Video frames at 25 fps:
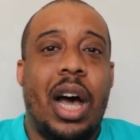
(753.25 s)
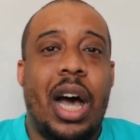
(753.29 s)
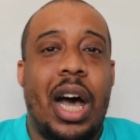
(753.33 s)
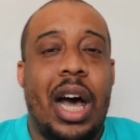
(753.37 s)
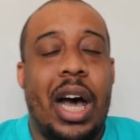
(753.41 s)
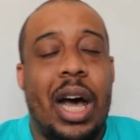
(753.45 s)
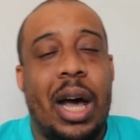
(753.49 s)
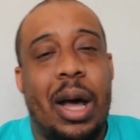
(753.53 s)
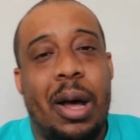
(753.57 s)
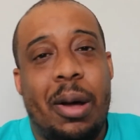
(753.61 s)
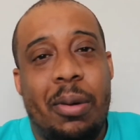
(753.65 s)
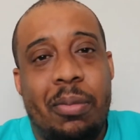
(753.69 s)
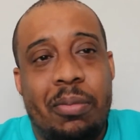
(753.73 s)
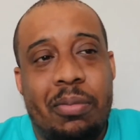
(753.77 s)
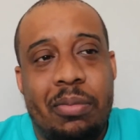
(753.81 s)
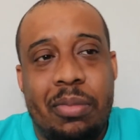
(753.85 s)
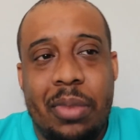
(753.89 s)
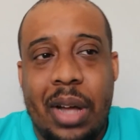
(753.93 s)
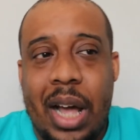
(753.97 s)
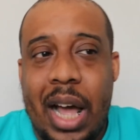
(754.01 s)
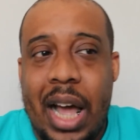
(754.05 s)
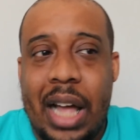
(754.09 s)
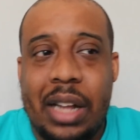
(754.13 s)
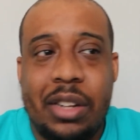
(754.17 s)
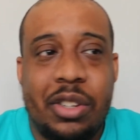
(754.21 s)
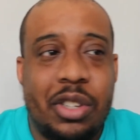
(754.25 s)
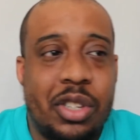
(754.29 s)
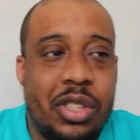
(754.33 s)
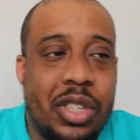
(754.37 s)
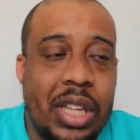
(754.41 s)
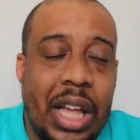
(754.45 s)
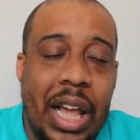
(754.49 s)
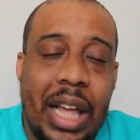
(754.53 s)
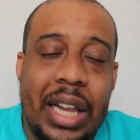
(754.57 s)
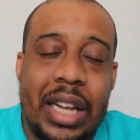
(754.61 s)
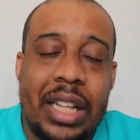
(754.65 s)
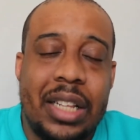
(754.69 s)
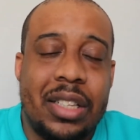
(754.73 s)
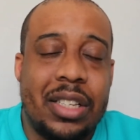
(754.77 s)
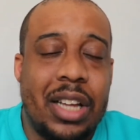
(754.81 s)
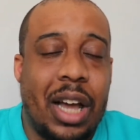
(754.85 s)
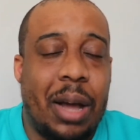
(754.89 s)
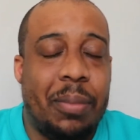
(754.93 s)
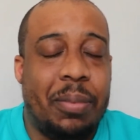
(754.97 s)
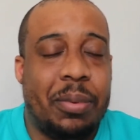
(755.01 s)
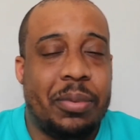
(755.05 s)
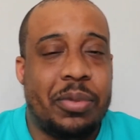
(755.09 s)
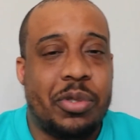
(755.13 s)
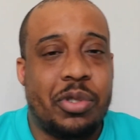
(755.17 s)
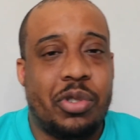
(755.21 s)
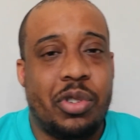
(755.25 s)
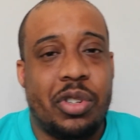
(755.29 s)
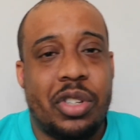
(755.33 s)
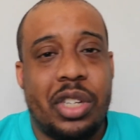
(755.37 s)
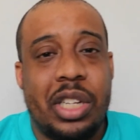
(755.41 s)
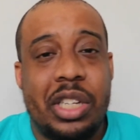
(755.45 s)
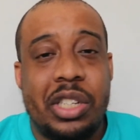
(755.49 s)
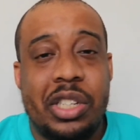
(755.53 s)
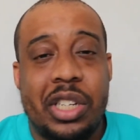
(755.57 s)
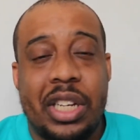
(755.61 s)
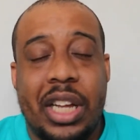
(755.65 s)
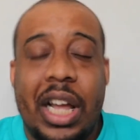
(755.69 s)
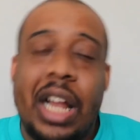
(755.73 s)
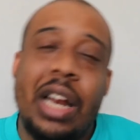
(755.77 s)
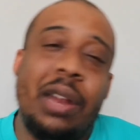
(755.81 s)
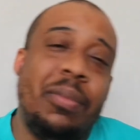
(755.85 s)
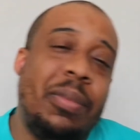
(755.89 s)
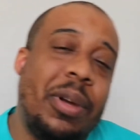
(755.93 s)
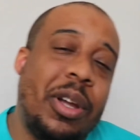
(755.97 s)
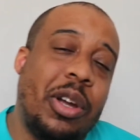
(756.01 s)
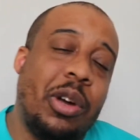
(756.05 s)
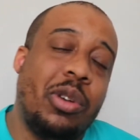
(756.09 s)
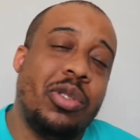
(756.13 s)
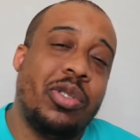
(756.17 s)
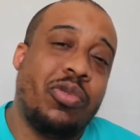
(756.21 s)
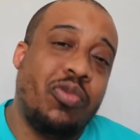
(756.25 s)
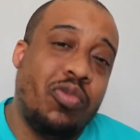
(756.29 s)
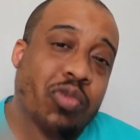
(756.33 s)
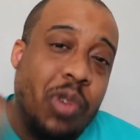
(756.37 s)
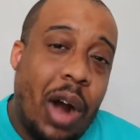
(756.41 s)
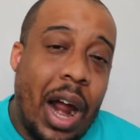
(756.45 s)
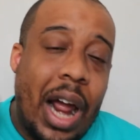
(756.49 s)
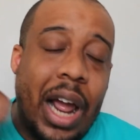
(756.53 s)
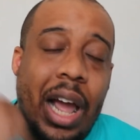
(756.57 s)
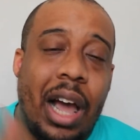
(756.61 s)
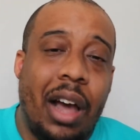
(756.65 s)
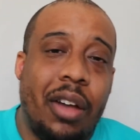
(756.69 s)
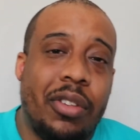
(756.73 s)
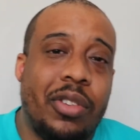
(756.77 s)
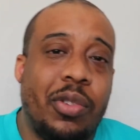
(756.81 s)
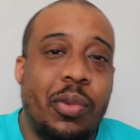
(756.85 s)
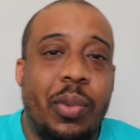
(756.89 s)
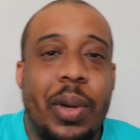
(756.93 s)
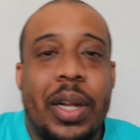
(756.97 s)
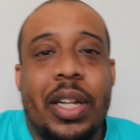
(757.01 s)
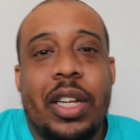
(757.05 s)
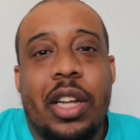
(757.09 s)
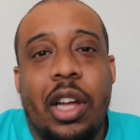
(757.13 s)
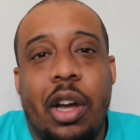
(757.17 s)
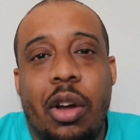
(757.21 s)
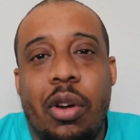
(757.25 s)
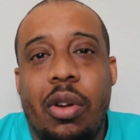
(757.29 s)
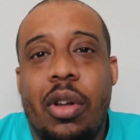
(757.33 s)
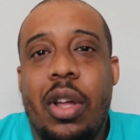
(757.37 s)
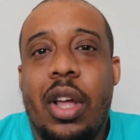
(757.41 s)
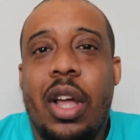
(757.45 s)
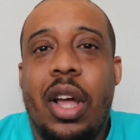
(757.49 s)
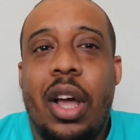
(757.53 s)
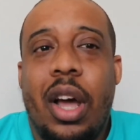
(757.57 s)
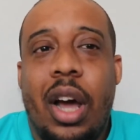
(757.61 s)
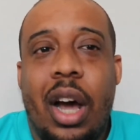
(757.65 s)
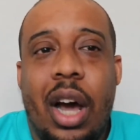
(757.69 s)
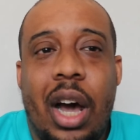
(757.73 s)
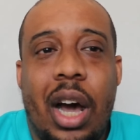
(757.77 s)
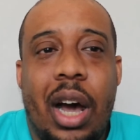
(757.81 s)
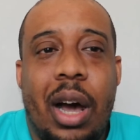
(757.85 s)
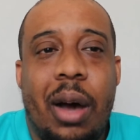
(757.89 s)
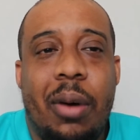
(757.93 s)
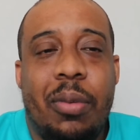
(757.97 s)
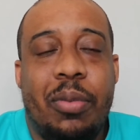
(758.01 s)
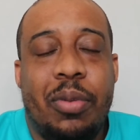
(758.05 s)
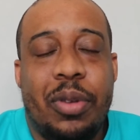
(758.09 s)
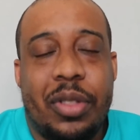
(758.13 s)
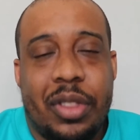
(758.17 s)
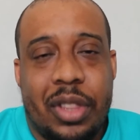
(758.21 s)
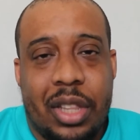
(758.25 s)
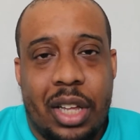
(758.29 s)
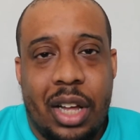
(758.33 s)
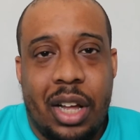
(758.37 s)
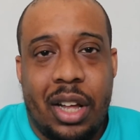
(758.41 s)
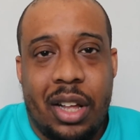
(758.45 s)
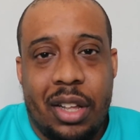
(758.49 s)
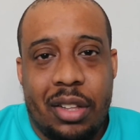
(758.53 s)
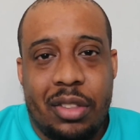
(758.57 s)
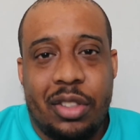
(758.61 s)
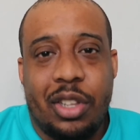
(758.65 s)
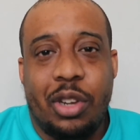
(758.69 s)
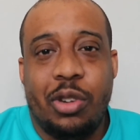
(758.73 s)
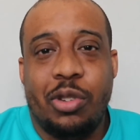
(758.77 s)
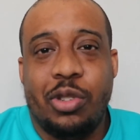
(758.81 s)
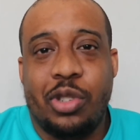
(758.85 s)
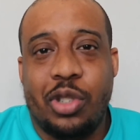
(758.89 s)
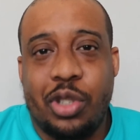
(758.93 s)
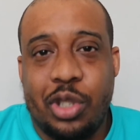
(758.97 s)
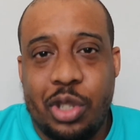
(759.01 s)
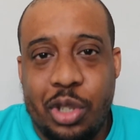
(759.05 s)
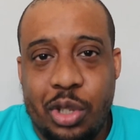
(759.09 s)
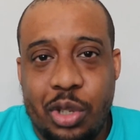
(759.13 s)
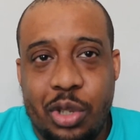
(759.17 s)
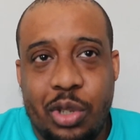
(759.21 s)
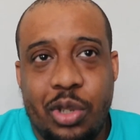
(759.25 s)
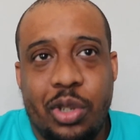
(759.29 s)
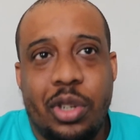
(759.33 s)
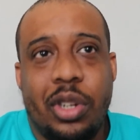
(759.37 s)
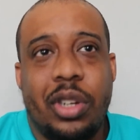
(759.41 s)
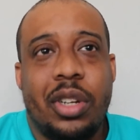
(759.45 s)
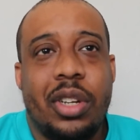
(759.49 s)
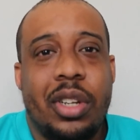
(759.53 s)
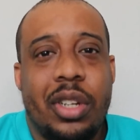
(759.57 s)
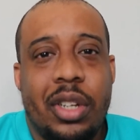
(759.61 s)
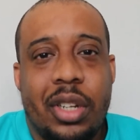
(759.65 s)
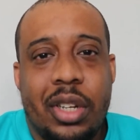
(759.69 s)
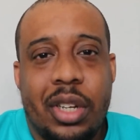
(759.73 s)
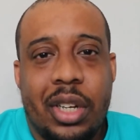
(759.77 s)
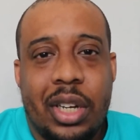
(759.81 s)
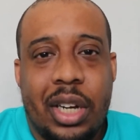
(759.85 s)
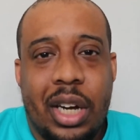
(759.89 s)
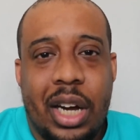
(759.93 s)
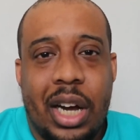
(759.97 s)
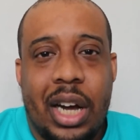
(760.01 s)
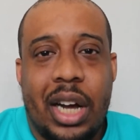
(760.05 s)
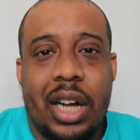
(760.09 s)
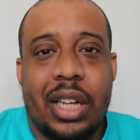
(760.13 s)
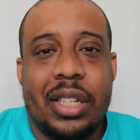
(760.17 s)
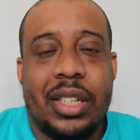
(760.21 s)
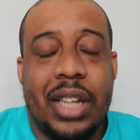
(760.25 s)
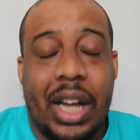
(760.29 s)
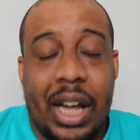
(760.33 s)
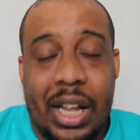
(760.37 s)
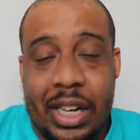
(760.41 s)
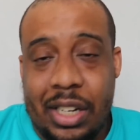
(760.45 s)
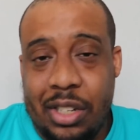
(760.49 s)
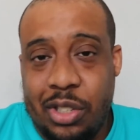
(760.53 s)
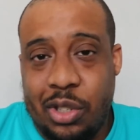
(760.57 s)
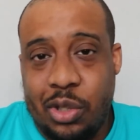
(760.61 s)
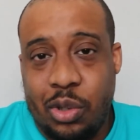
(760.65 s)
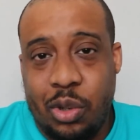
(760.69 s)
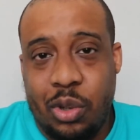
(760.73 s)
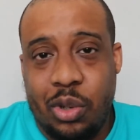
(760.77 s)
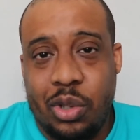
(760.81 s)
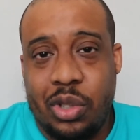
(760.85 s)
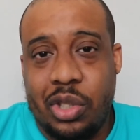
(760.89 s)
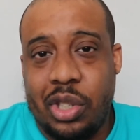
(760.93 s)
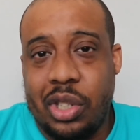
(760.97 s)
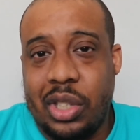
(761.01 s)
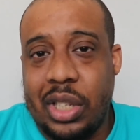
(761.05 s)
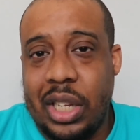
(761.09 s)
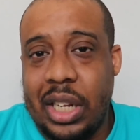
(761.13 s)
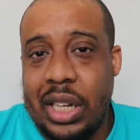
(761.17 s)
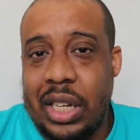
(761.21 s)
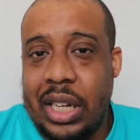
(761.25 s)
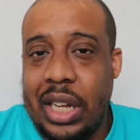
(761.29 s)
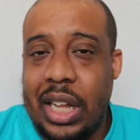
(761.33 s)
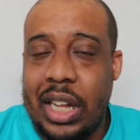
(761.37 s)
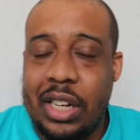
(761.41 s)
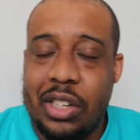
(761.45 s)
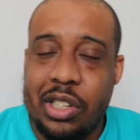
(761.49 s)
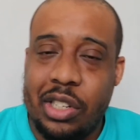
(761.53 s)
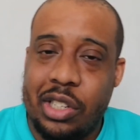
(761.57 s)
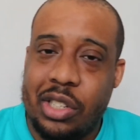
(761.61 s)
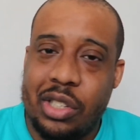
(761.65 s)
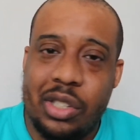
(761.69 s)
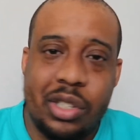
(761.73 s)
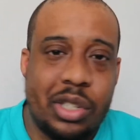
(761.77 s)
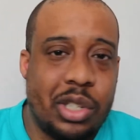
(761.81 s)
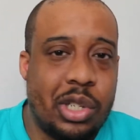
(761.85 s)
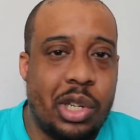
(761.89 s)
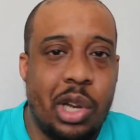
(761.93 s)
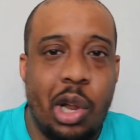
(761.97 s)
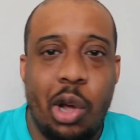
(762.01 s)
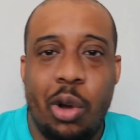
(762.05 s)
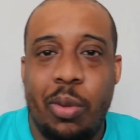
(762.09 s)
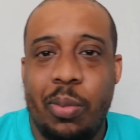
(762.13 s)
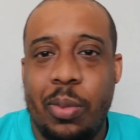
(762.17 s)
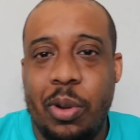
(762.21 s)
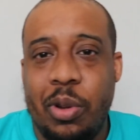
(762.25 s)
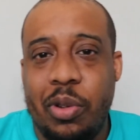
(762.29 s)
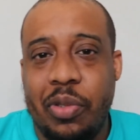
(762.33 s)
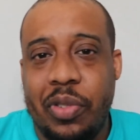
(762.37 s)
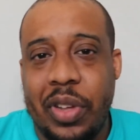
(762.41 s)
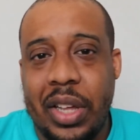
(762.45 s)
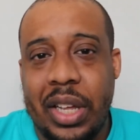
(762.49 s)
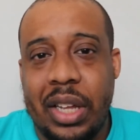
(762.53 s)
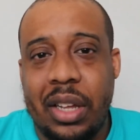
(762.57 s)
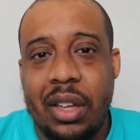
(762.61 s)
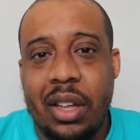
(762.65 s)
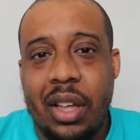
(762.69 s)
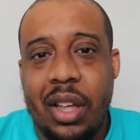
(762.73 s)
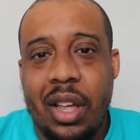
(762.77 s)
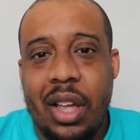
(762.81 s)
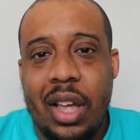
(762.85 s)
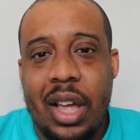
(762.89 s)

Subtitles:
And just any type of strategic element goes right out the window with those two dinosaurs just in there, just slow moving.